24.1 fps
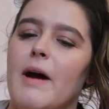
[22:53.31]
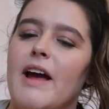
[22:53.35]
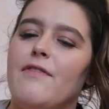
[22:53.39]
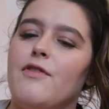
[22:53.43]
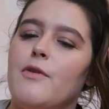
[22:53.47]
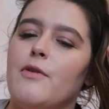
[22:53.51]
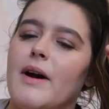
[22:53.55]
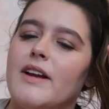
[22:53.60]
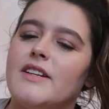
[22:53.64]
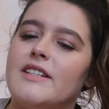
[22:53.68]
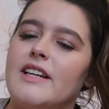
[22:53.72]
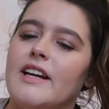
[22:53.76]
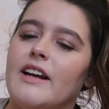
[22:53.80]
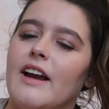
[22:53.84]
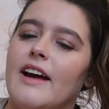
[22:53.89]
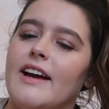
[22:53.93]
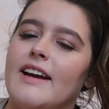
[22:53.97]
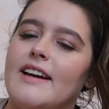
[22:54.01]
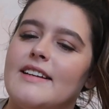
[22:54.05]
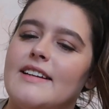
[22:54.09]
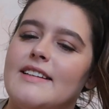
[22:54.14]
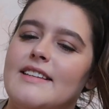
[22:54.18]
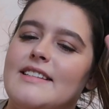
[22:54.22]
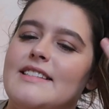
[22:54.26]
That's but if you actually
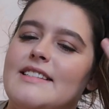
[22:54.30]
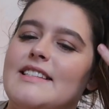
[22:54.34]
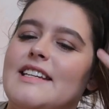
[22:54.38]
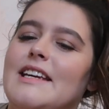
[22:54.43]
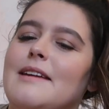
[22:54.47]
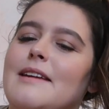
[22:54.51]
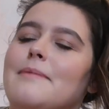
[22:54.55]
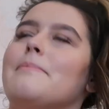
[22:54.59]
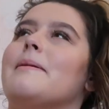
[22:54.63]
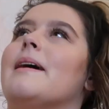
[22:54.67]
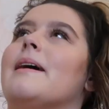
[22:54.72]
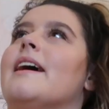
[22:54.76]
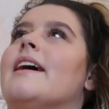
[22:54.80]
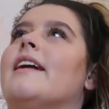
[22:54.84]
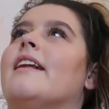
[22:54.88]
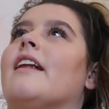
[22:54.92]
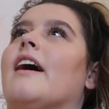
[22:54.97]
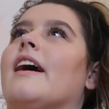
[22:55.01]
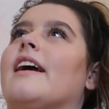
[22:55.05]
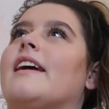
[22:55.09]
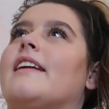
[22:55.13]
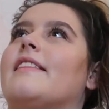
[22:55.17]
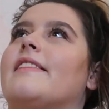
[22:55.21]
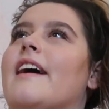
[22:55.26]
idea. like. deep it,
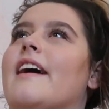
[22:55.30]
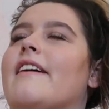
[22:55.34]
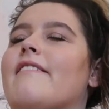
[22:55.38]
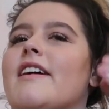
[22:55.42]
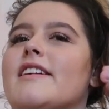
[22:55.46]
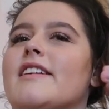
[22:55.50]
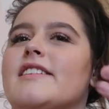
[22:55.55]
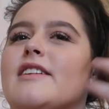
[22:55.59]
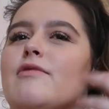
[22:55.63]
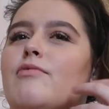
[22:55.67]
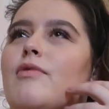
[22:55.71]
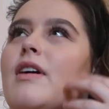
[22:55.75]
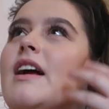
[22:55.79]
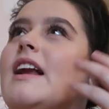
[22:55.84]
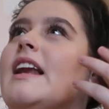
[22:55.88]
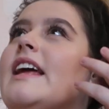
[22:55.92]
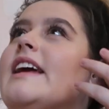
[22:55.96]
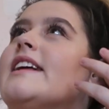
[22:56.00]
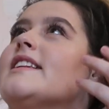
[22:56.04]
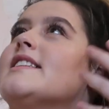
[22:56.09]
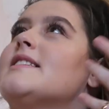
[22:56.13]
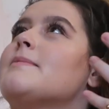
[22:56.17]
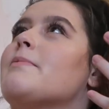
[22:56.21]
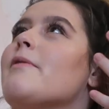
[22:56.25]
like they're actually yeah.
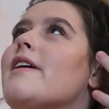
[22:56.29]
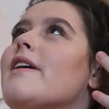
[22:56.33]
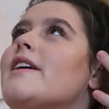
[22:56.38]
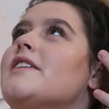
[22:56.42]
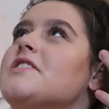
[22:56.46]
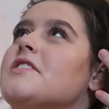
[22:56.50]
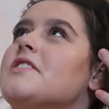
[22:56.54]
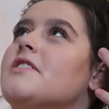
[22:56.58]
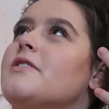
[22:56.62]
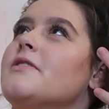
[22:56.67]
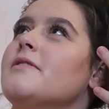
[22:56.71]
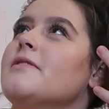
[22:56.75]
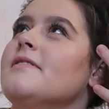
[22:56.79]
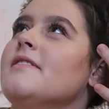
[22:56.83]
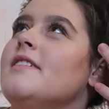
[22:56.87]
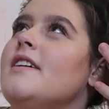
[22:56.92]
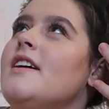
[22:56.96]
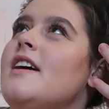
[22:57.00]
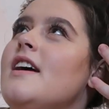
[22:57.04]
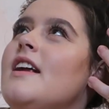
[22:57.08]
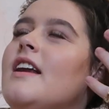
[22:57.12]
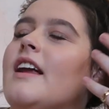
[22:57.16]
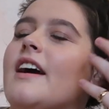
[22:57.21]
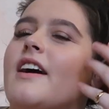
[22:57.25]
really inspirational.
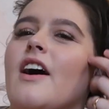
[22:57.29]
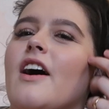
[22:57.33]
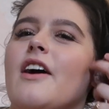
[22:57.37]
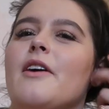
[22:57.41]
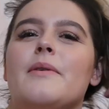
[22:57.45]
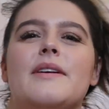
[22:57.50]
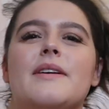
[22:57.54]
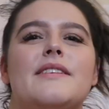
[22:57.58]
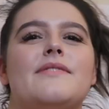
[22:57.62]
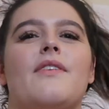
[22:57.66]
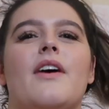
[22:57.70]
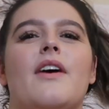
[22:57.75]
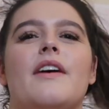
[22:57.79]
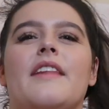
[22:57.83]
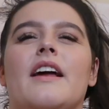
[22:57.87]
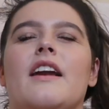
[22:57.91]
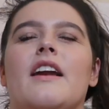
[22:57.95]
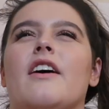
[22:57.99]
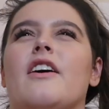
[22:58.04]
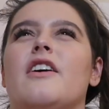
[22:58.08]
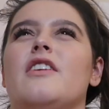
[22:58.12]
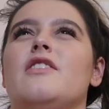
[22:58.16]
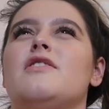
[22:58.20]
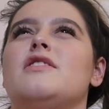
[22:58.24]
Yeah. Like I always find that,
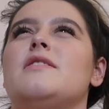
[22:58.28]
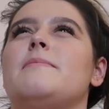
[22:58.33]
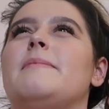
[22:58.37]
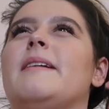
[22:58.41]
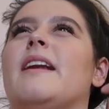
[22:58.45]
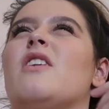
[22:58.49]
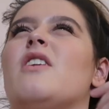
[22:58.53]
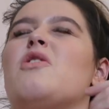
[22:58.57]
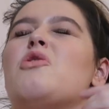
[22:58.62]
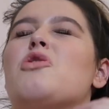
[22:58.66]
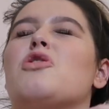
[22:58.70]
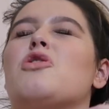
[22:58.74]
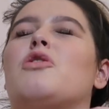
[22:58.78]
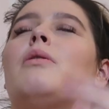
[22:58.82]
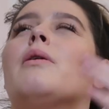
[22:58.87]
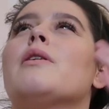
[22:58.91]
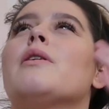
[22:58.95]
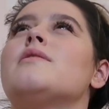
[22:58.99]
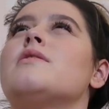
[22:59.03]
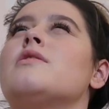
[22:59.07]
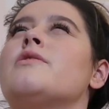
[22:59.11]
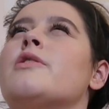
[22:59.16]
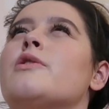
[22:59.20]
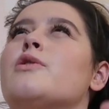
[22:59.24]
like I used to be like, oh,
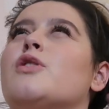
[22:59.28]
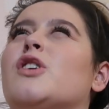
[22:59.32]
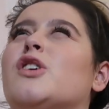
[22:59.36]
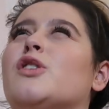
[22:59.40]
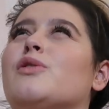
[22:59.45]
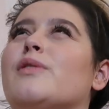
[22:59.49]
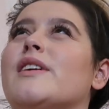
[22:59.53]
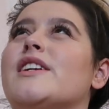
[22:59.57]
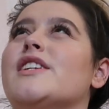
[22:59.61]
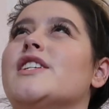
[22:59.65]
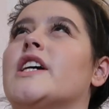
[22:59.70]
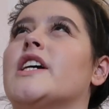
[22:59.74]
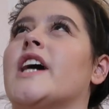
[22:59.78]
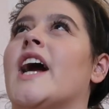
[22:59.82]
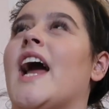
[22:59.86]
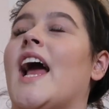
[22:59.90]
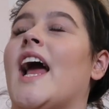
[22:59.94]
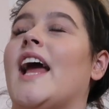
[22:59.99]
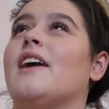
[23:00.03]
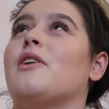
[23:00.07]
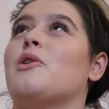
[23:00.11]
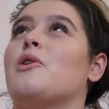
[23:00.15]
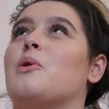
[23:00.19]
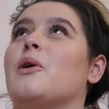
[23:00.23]
quotes are so cringy, I
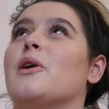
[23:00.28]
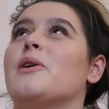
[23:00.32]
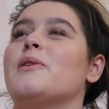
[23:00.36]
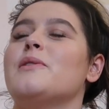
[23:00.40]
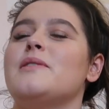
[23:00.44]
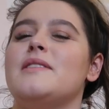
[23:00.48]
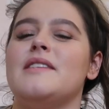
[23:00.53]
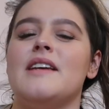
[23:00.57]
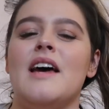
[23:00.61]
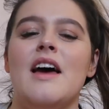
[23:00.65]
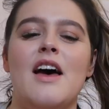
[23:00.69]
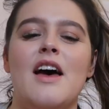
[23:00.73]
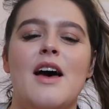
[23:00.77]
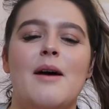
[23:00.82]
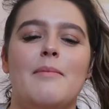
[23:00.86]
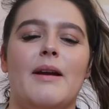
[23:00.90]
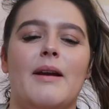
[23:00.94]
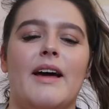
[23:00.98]
hate quotes. Mm.